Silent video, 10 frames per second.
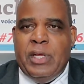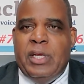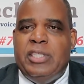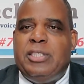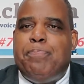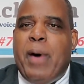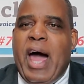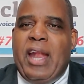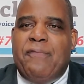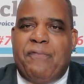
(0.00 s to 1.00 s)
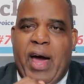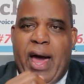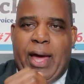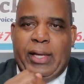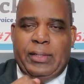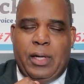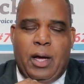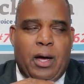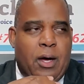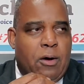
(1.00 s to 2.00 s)
Spotify.
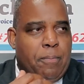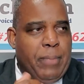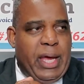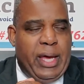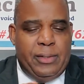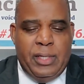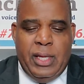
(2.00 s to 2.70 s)
Oh, man.